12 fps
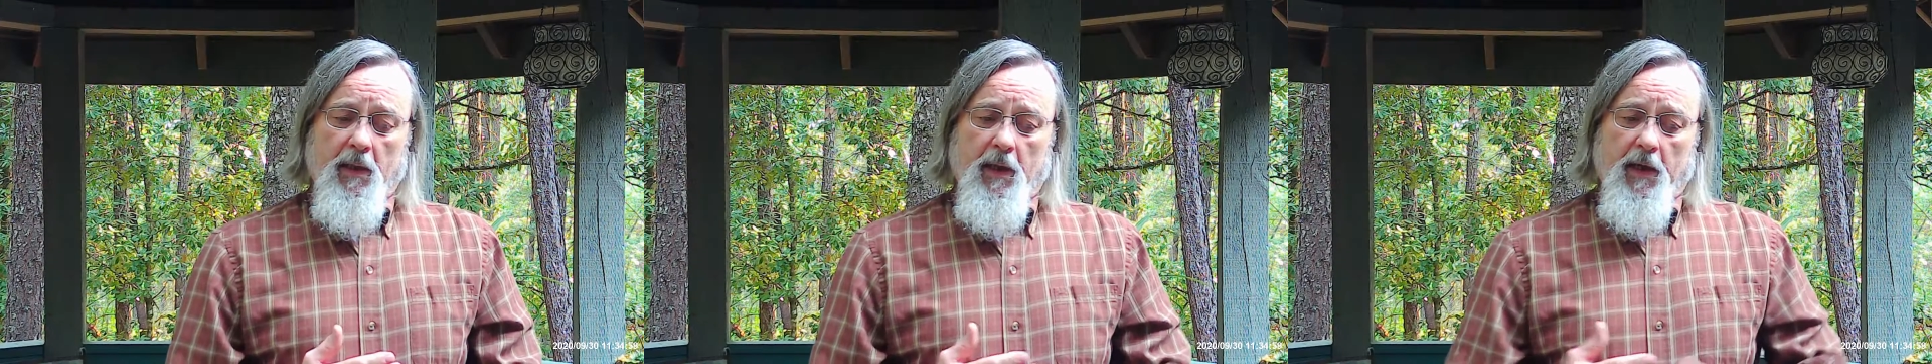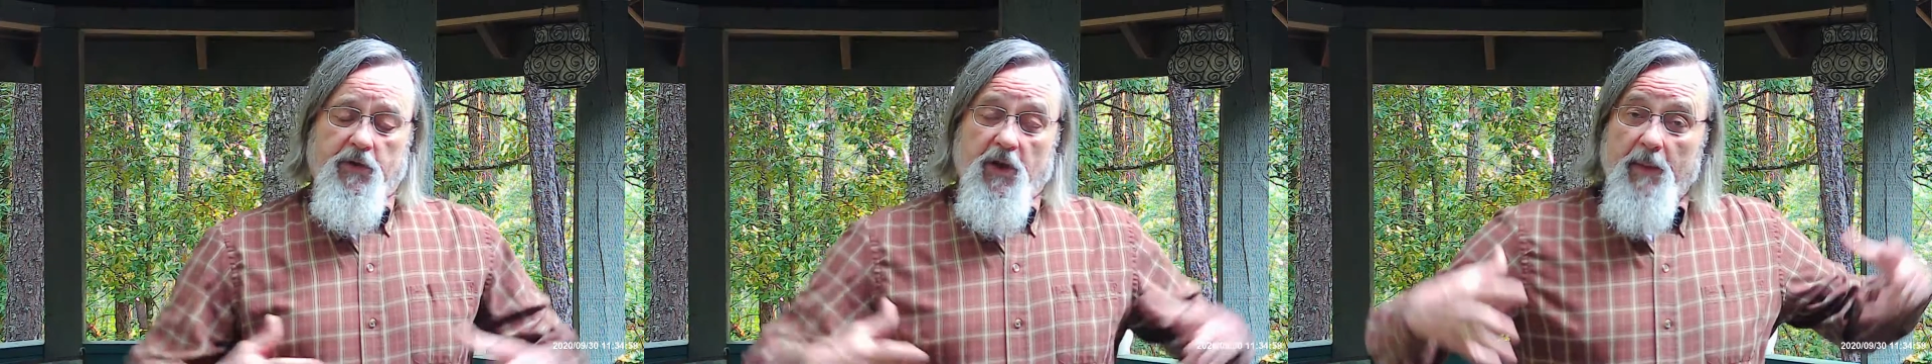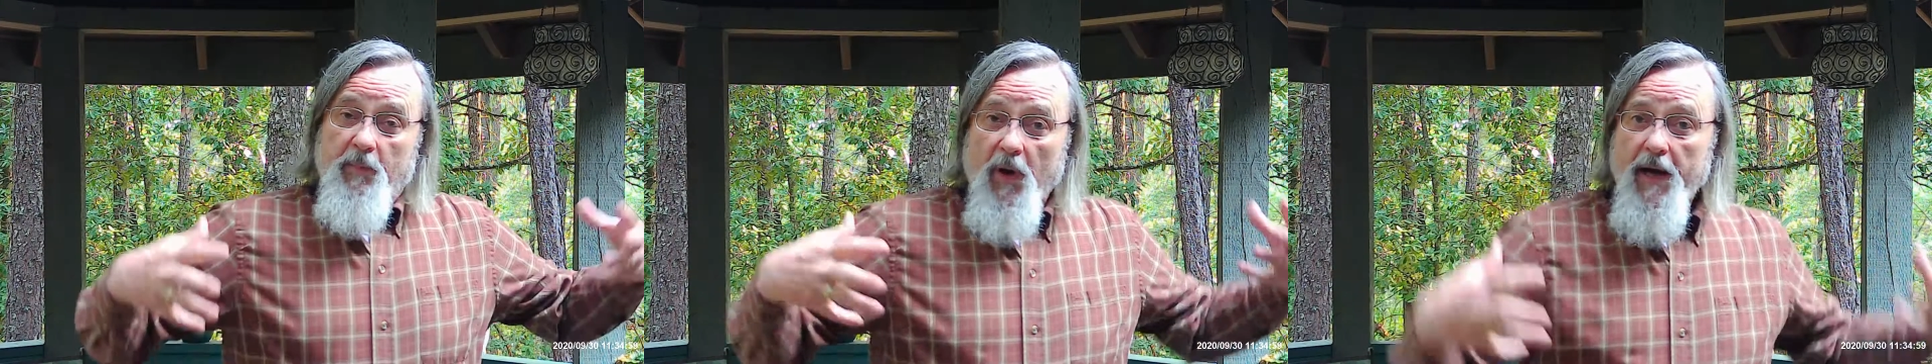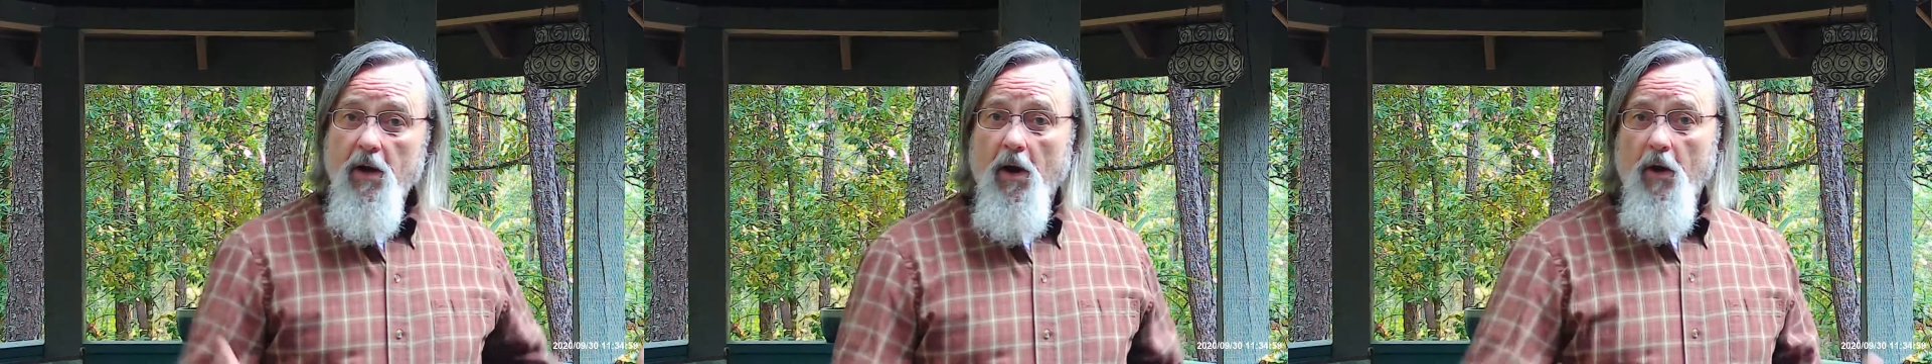And so they
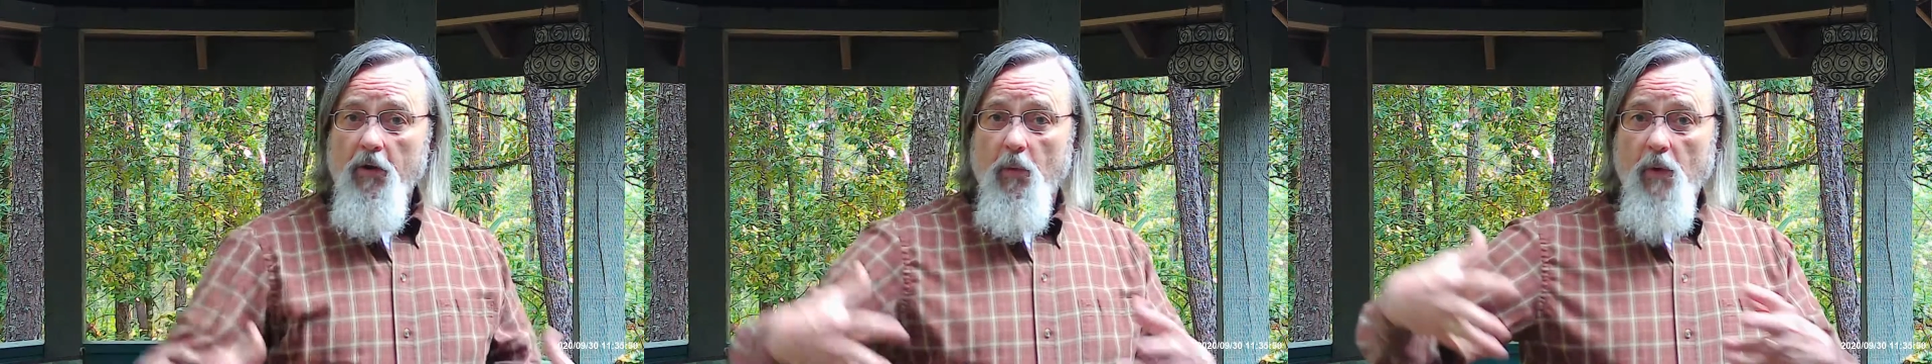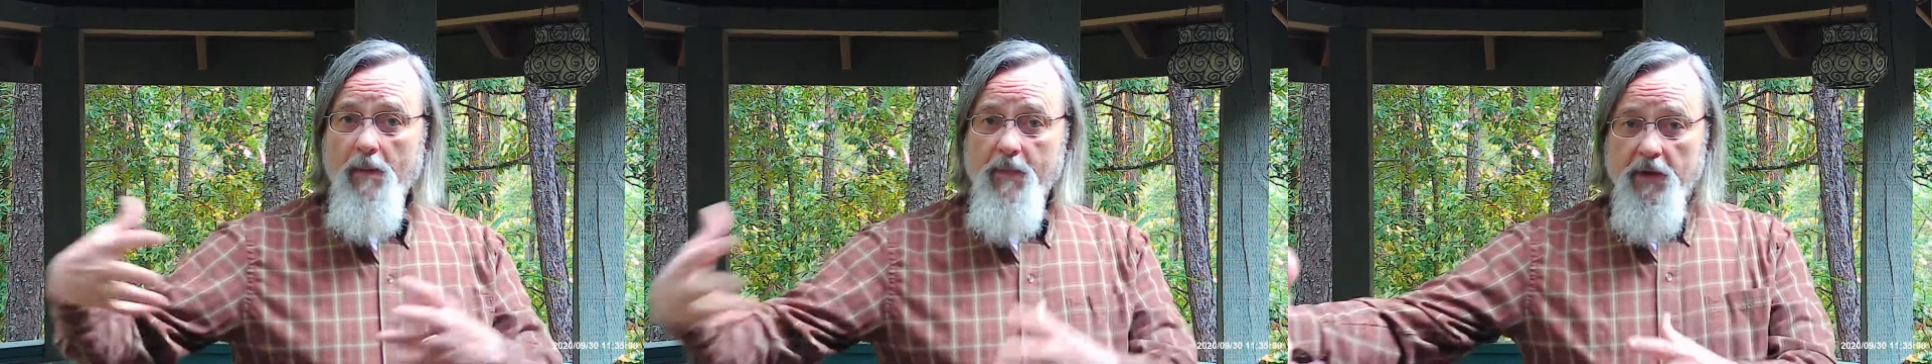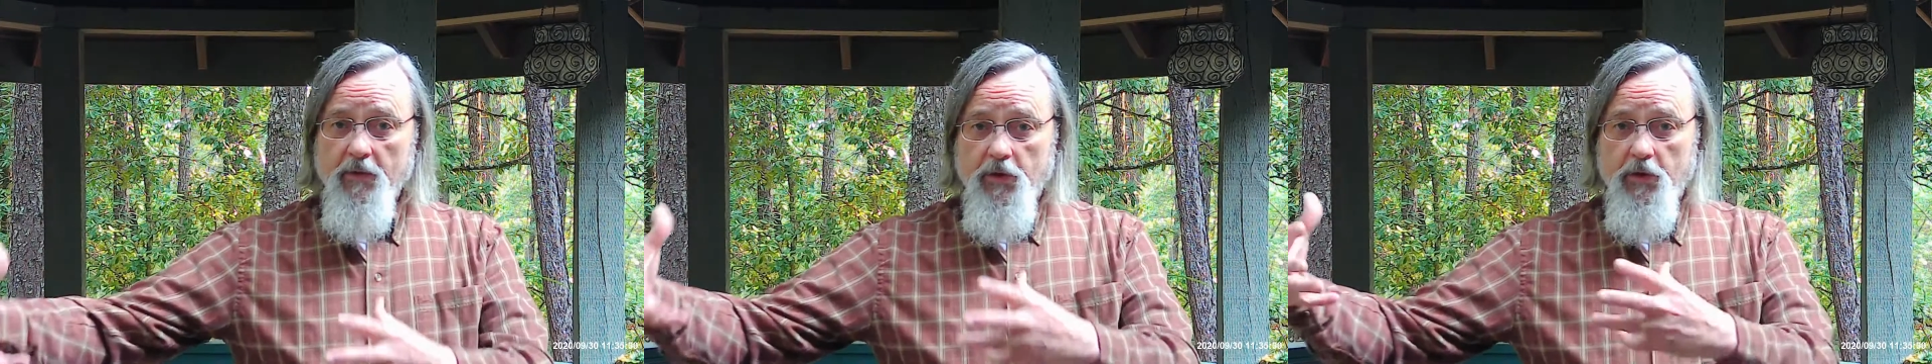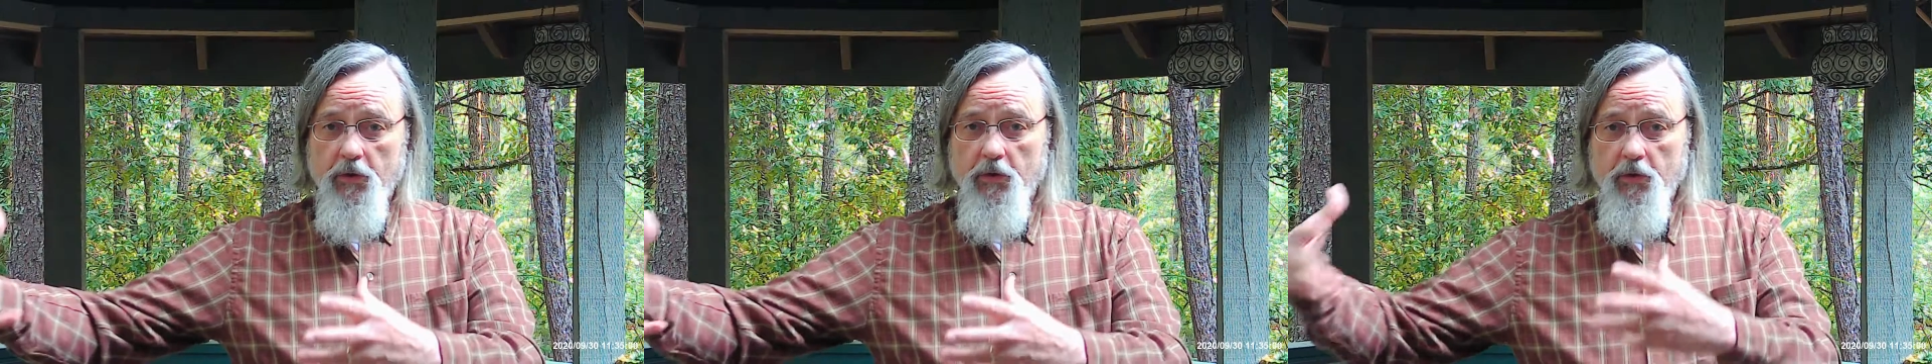bring all the women
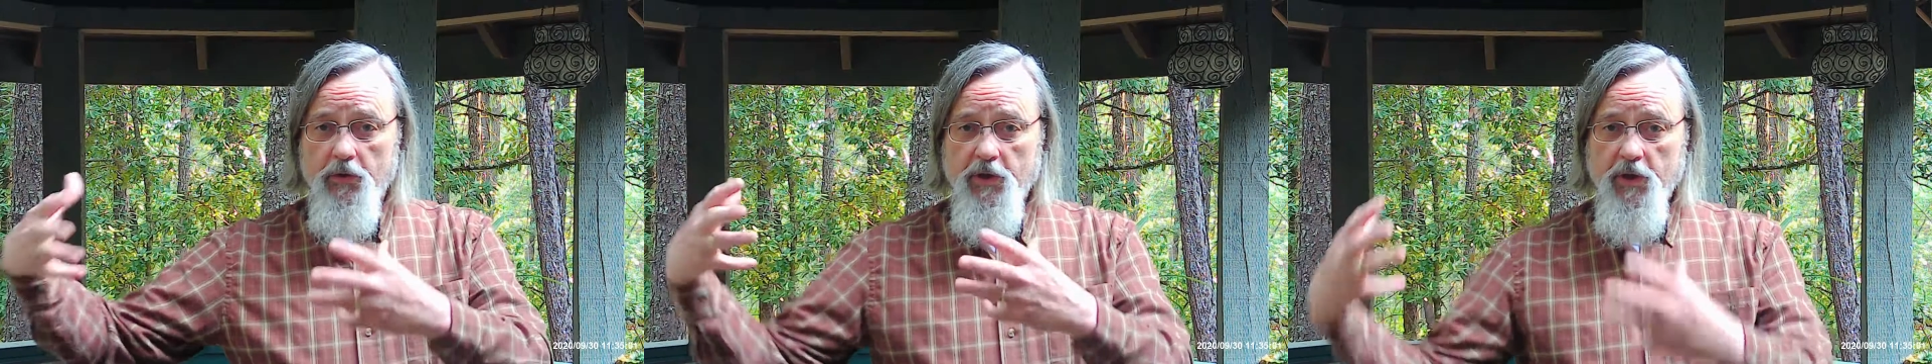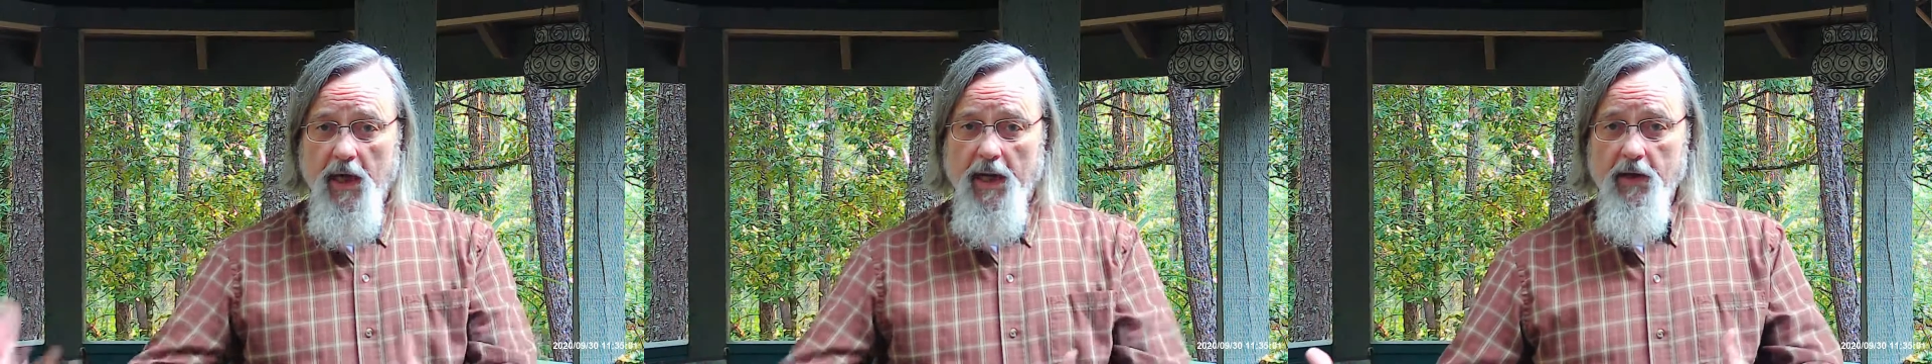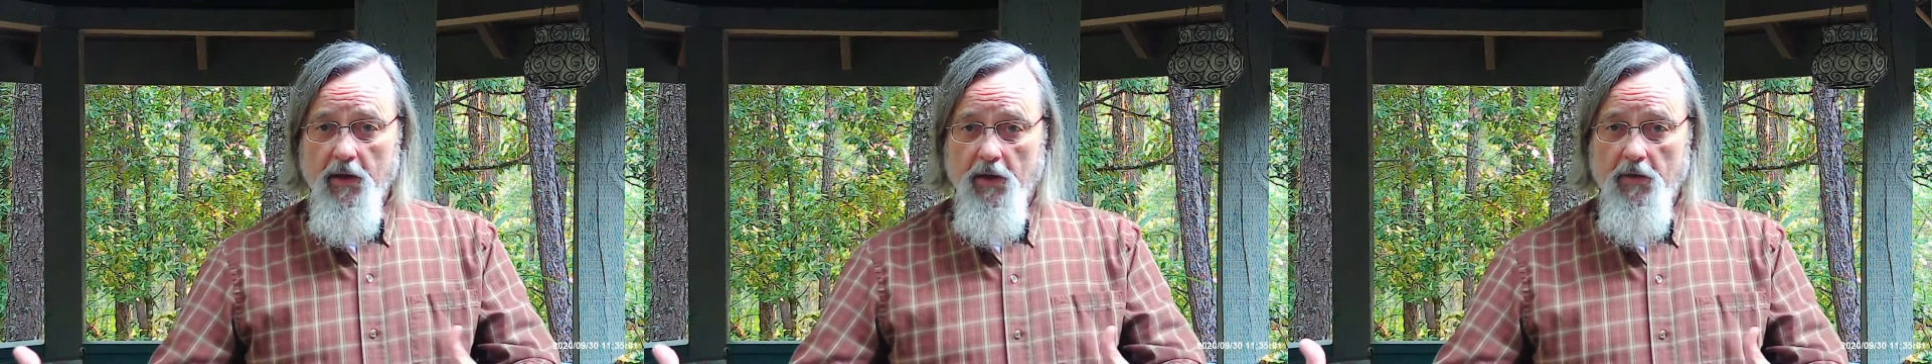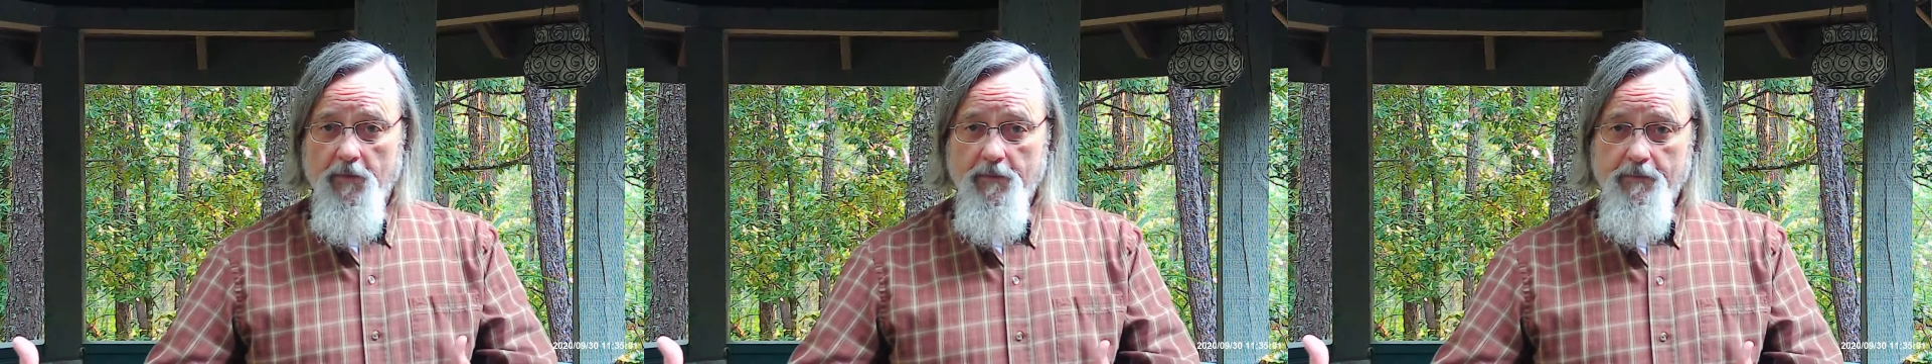to Shiloh.